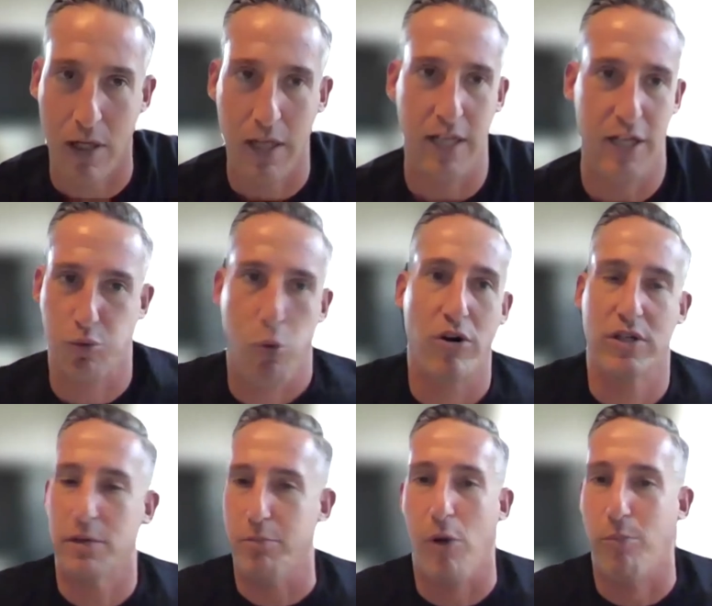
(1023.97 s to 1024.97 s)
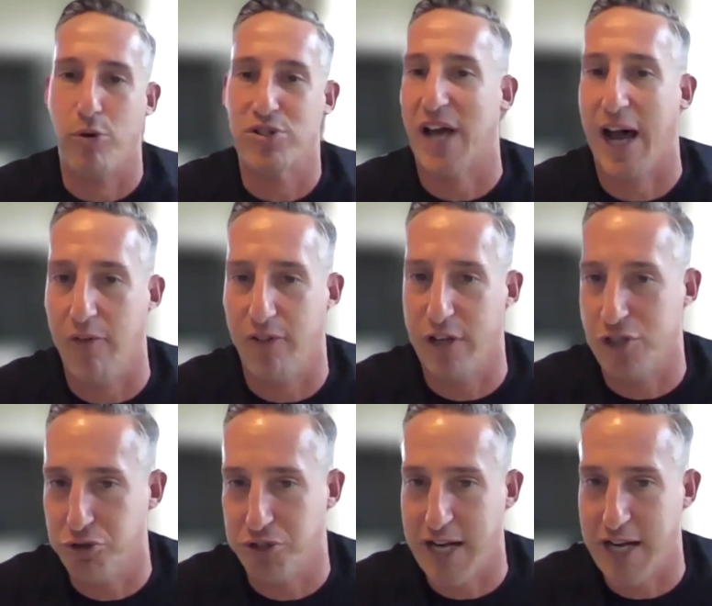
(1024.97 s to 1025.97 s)
is one of the most obvious
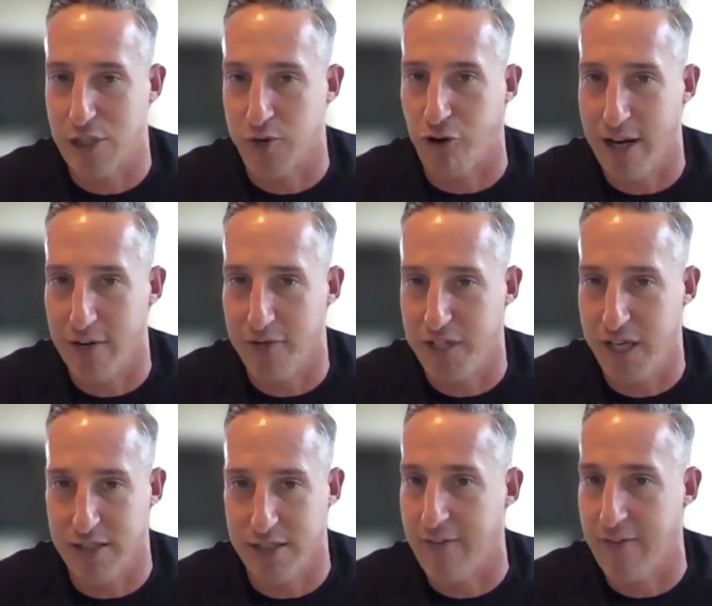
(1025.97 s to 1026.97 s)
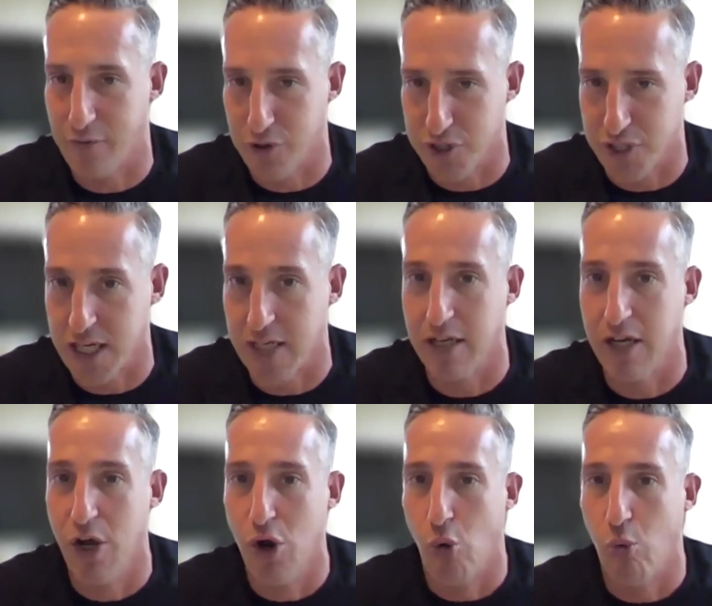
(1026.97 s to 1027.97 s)
use cases for NFTs that I've ever seen.
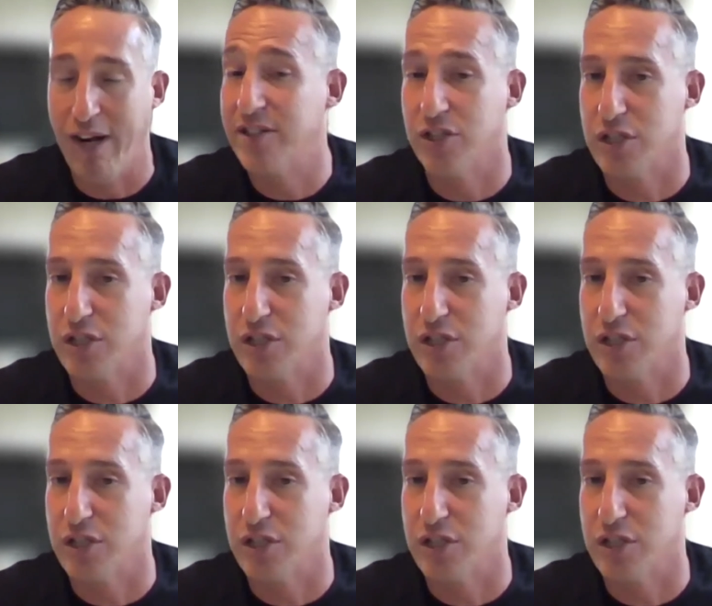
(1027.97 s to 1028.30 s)
We need to,